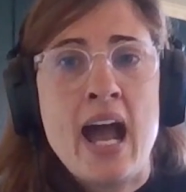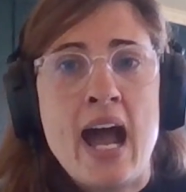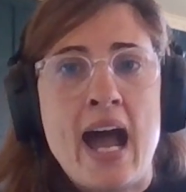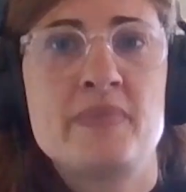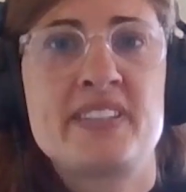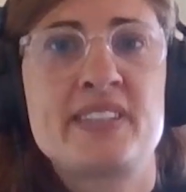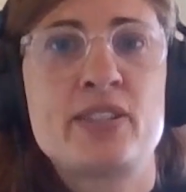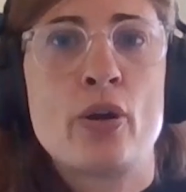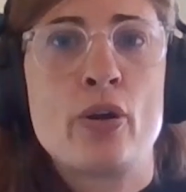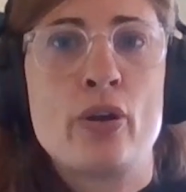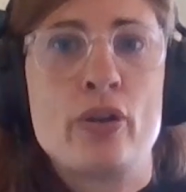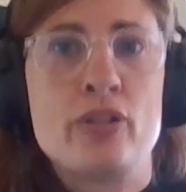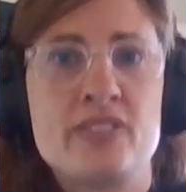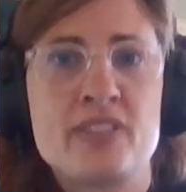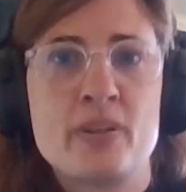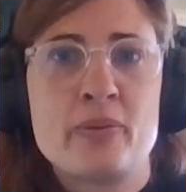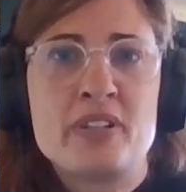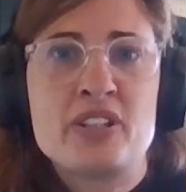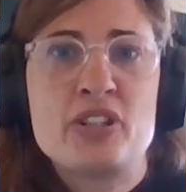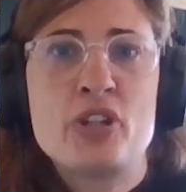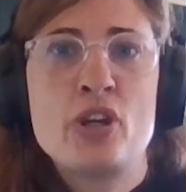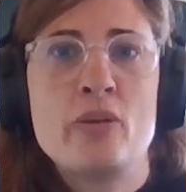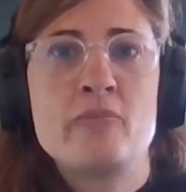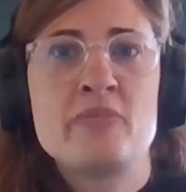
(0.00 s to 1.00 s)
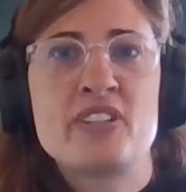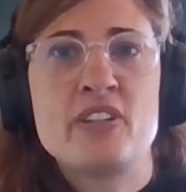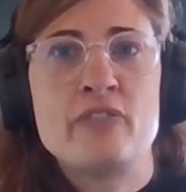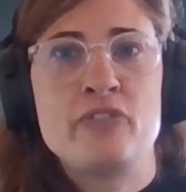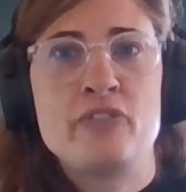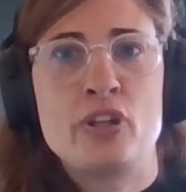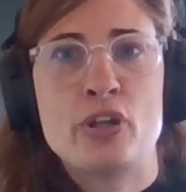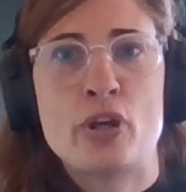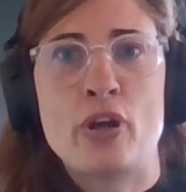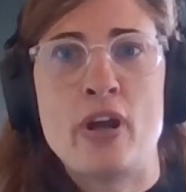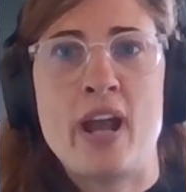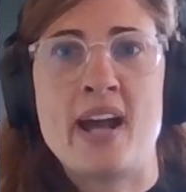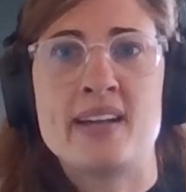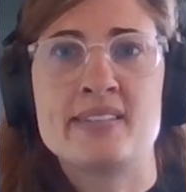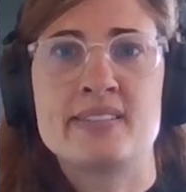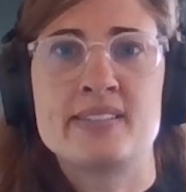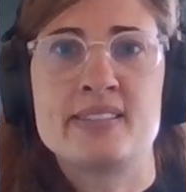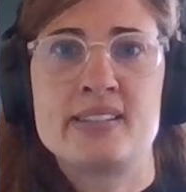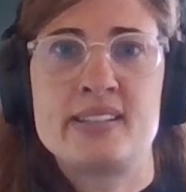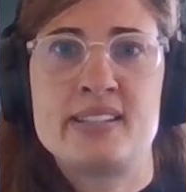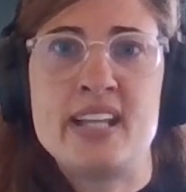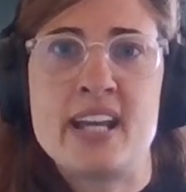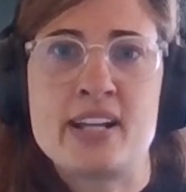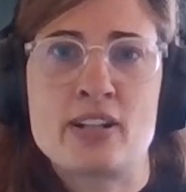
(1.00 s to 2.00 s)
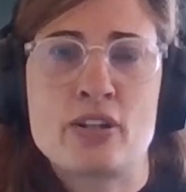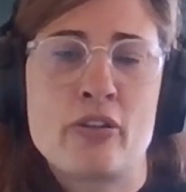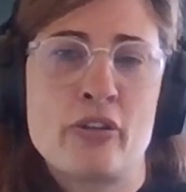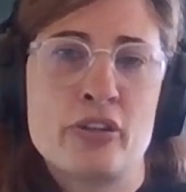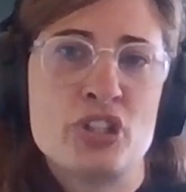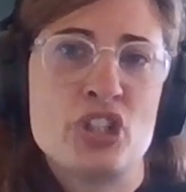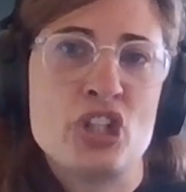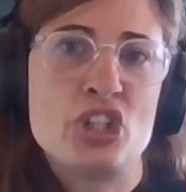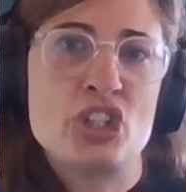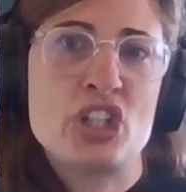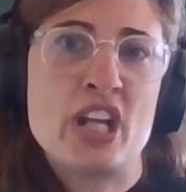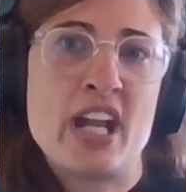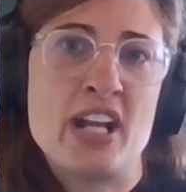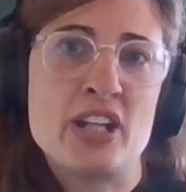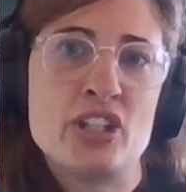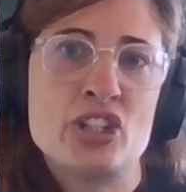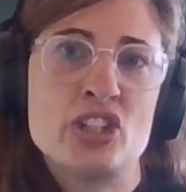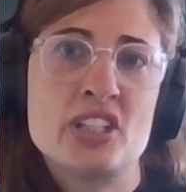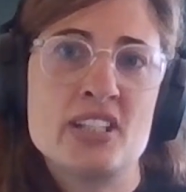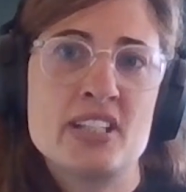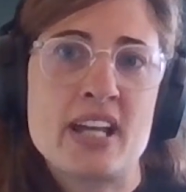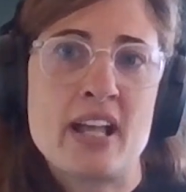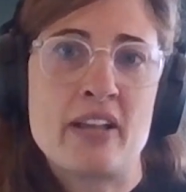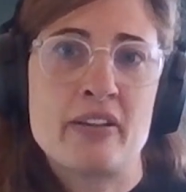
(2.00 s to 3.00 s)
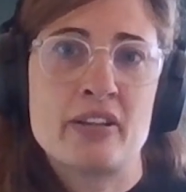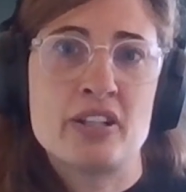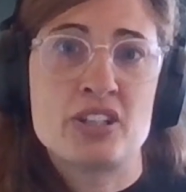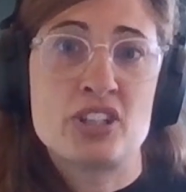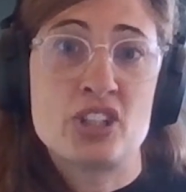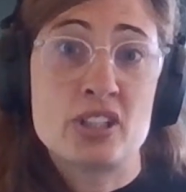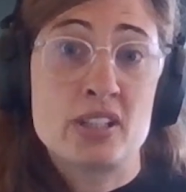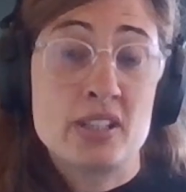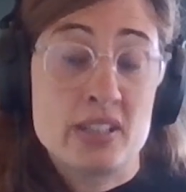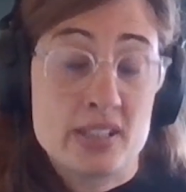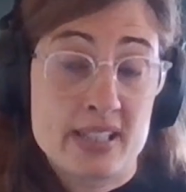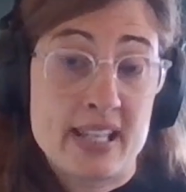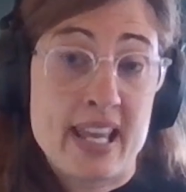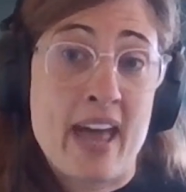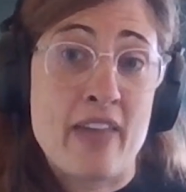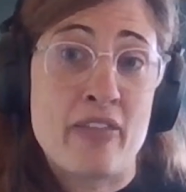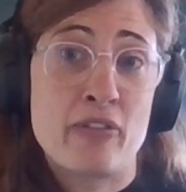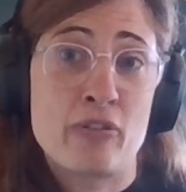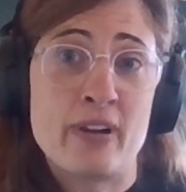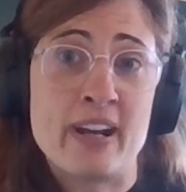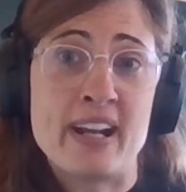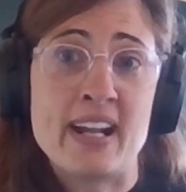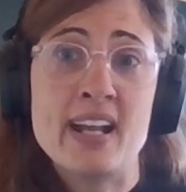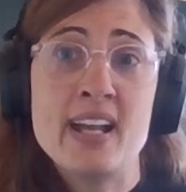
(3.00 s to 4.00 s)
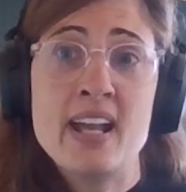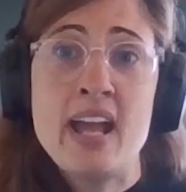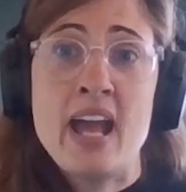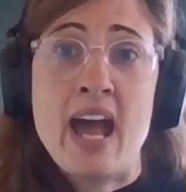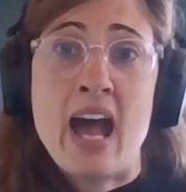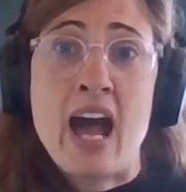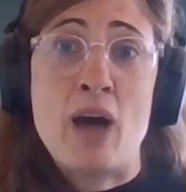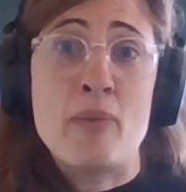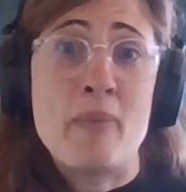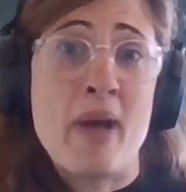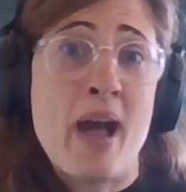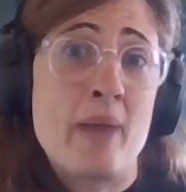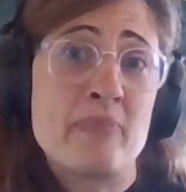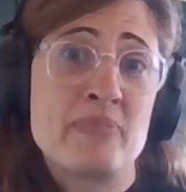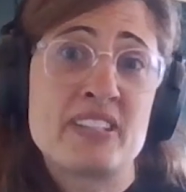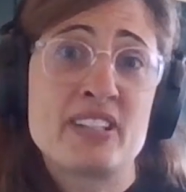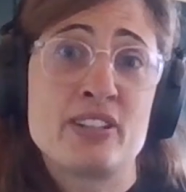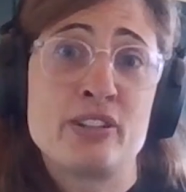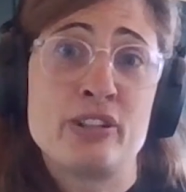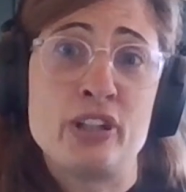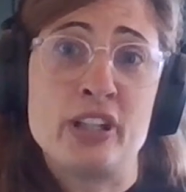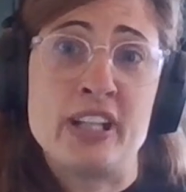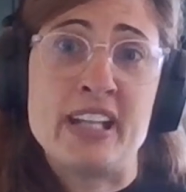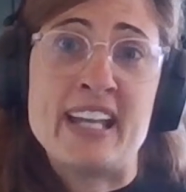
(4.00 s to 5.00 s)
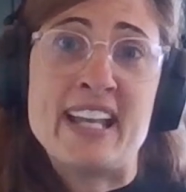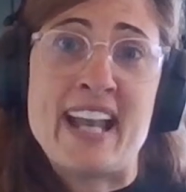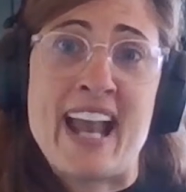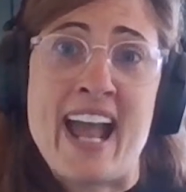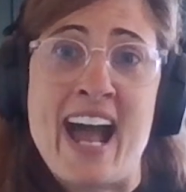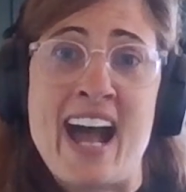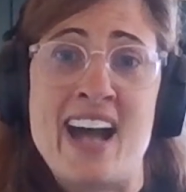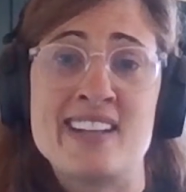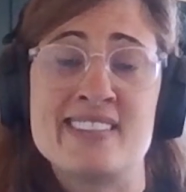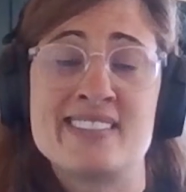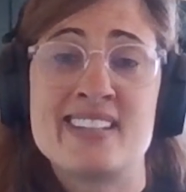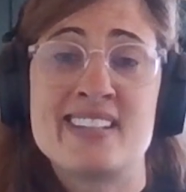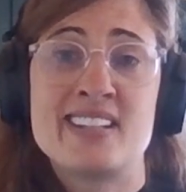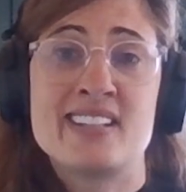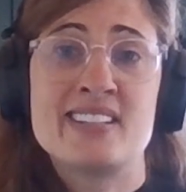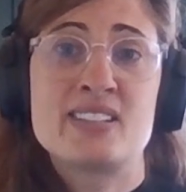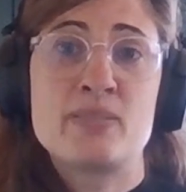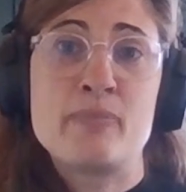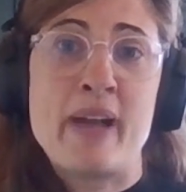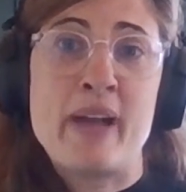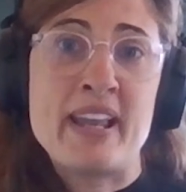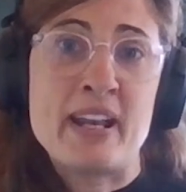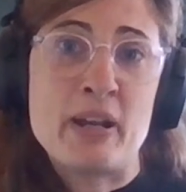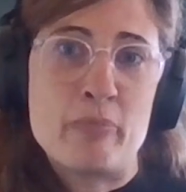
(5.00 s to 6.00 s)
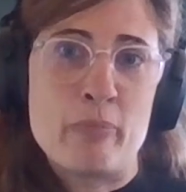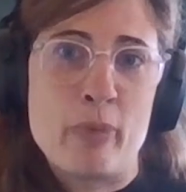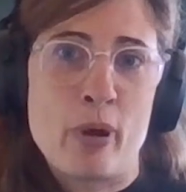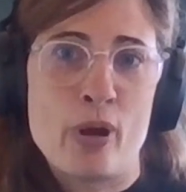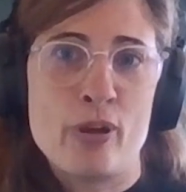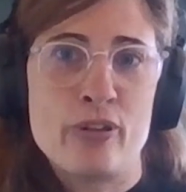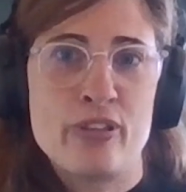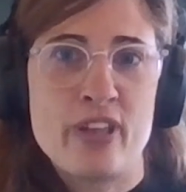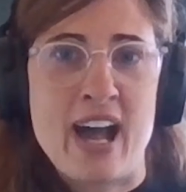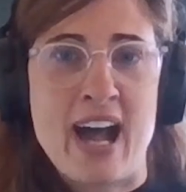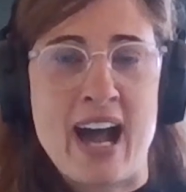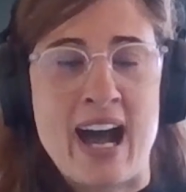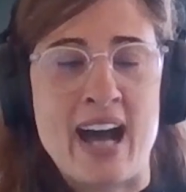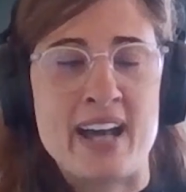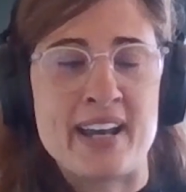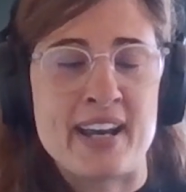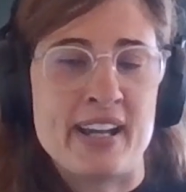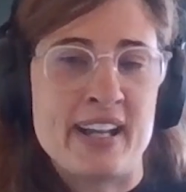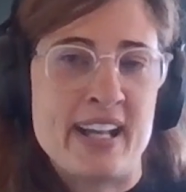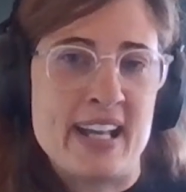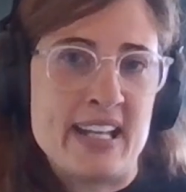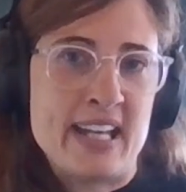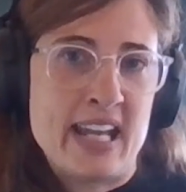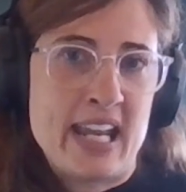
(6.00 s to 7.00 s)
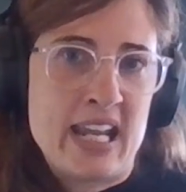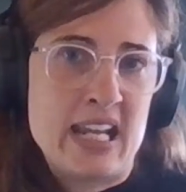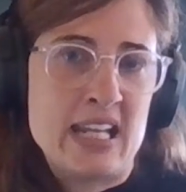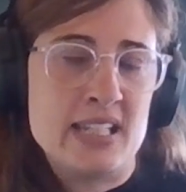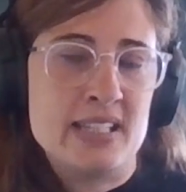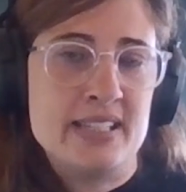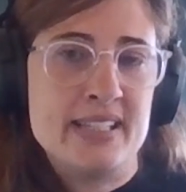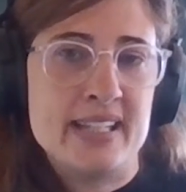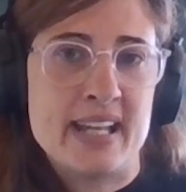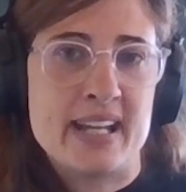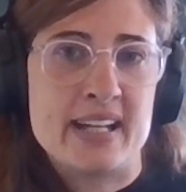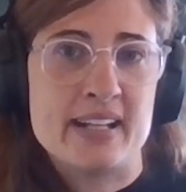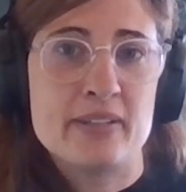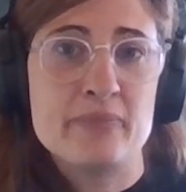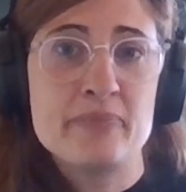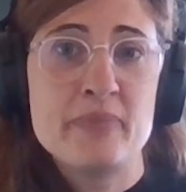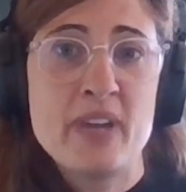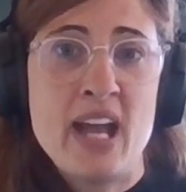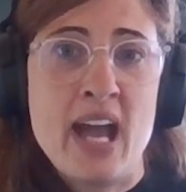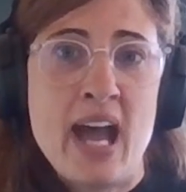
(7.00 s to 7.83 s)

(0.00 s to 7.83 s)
So in terms of, has technology changed intelligence gathering? Absolutely it has. And it's made it both harder and easier.